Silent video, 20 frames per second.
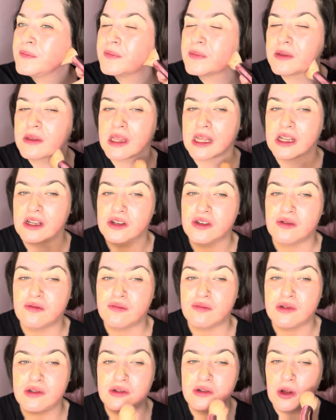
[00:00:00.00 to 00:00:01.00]
like
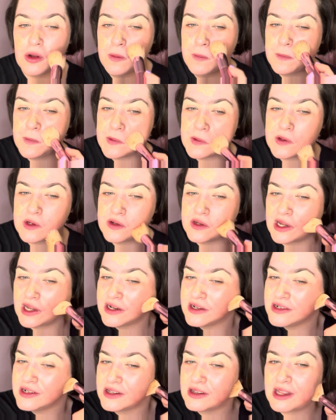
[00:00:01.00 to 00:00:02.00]
dupes
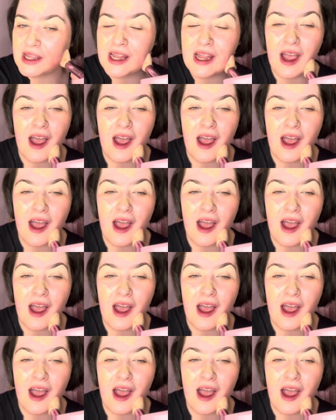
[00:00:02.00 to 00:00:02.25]
essentially.